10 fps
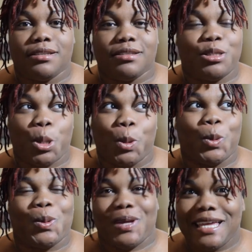
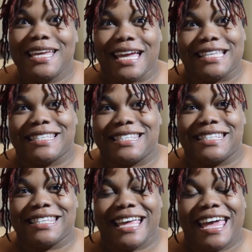So
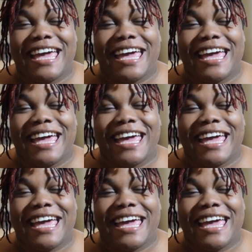yes,